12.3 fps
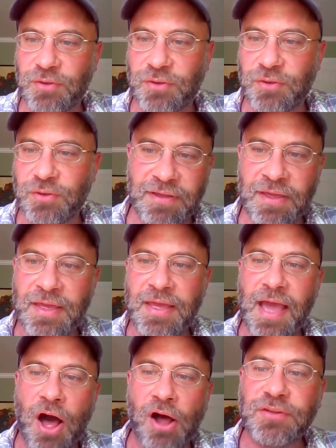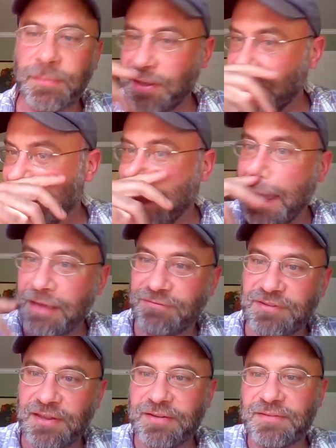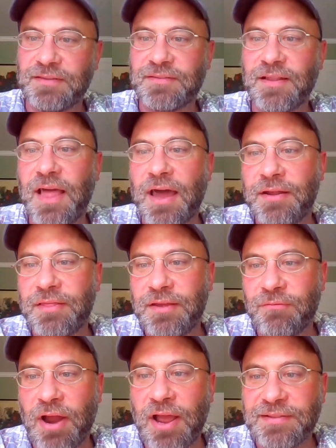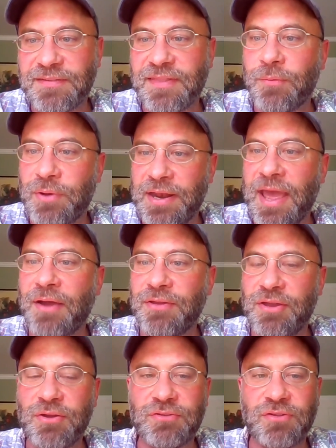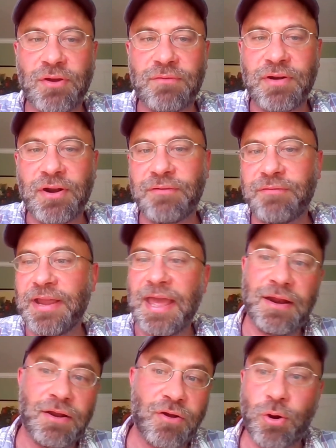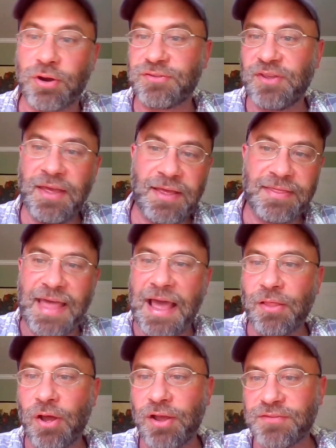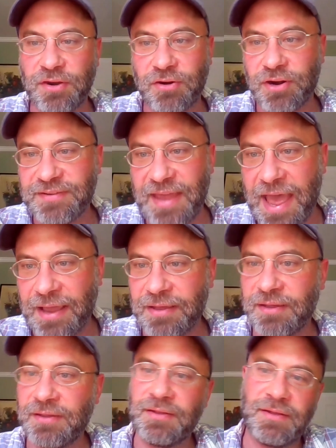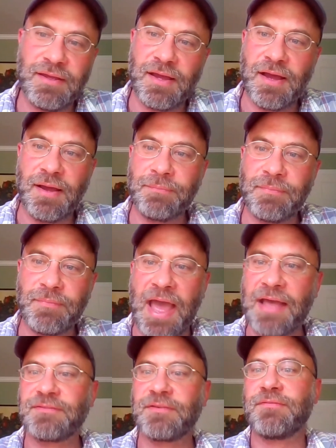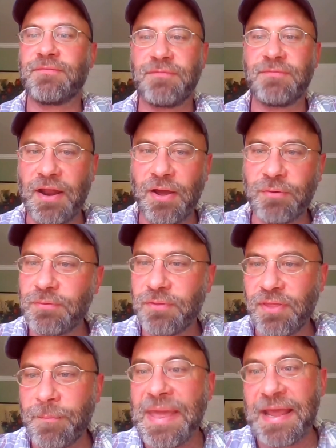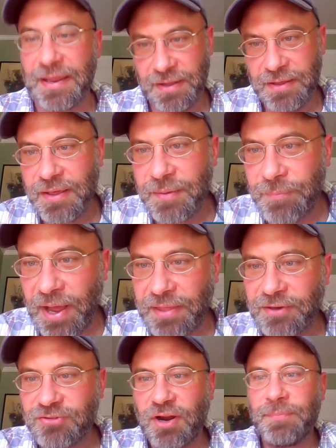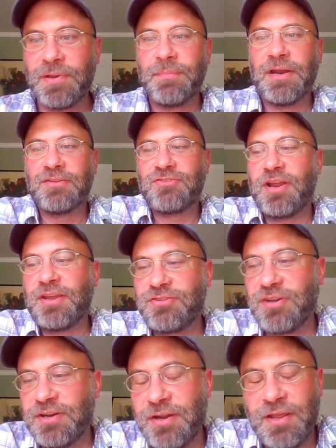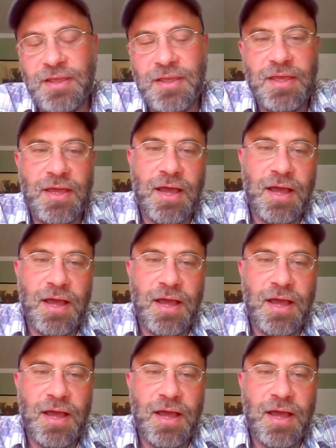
So it kind of ultimately gave citizens a lot of the rights that we now use over and over again. And of course, that law is under attack as of the minute by the Trump administration.